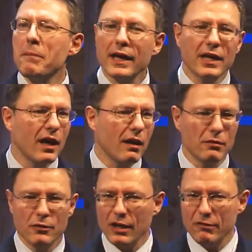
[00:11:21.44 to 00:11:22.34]
back here,
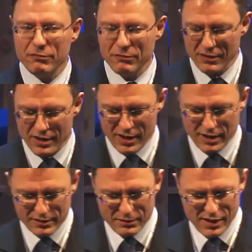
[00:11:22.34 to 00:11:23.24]
if
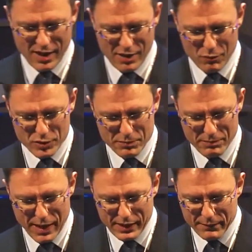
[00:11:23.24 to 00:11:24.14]
her uh, wants me
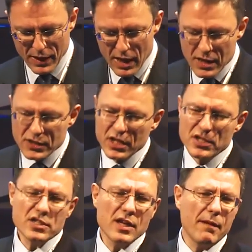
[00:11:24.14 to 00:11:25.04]
back. So this
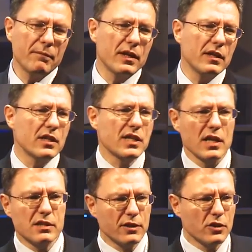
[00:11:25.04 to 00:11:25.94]
is um, the, the
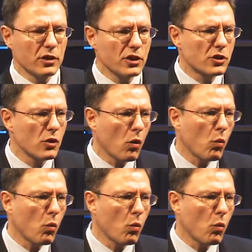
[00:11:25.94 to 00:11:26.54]
science fiction. This is not